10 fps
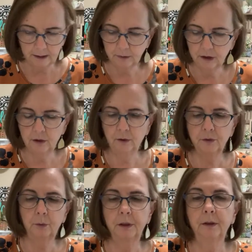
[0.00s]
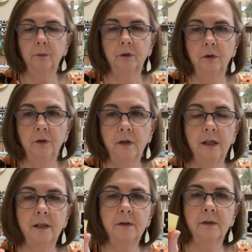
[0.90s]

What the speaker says: I'm going to use one of these.